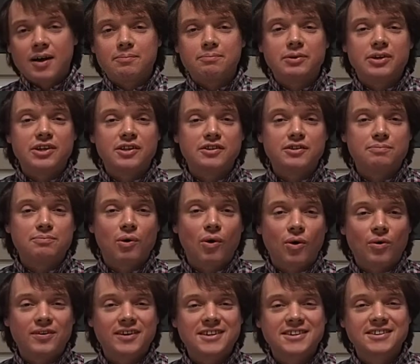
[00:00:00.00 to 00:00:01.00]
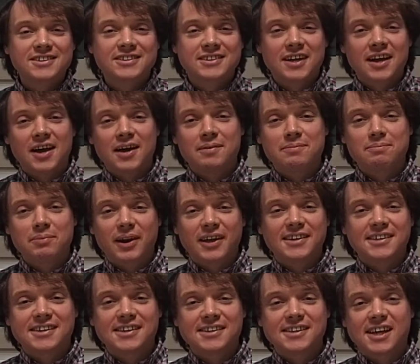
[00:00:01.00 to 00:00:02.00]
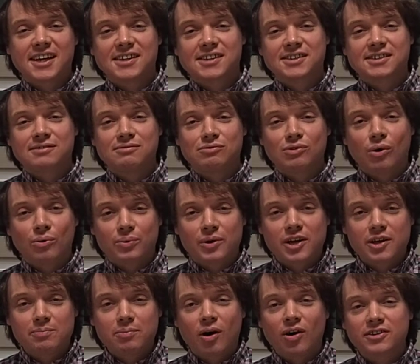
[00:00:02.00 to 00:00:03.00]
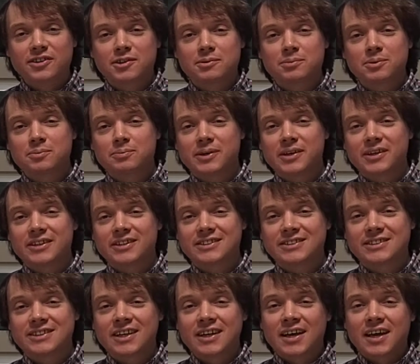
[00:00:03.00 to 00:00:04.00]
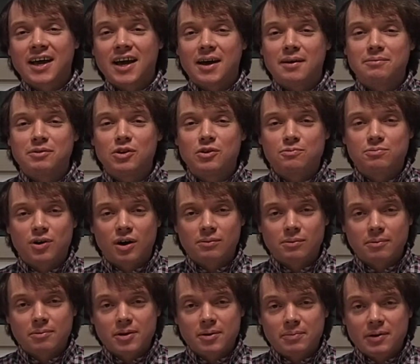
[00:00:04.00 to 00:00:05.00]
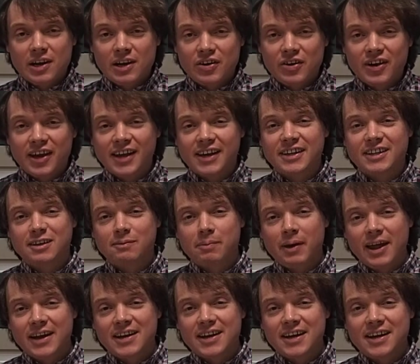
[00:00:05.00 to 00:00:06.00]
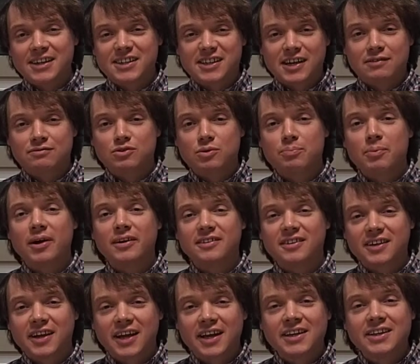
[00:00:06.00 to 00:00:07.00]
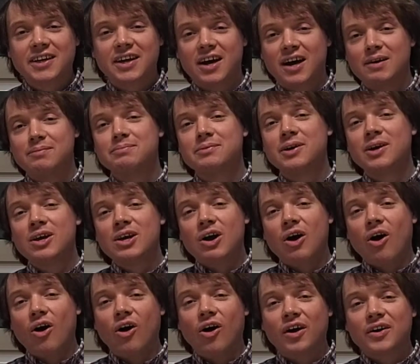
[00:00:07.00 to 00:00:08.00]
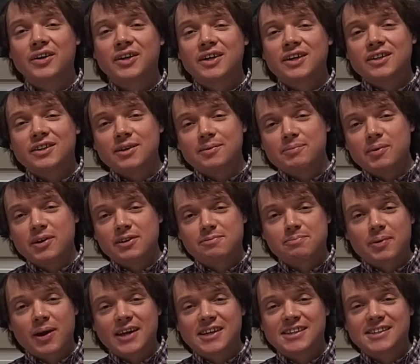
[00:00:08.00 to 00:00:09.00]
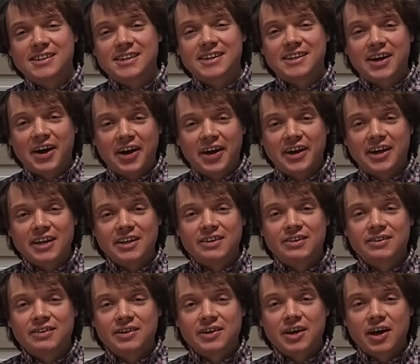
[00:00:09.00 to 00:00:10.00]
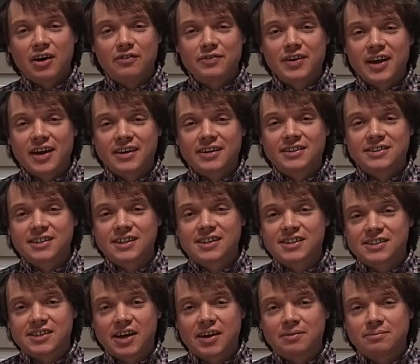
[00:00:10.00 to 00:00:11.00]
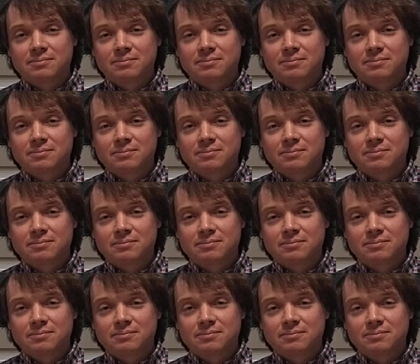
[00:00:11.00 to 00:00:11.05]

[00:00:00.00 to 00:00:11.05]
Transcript: But in the poorest places, that's not really possible because you'd probably be looking at spending several months' income on the most basic kind of air conditioner,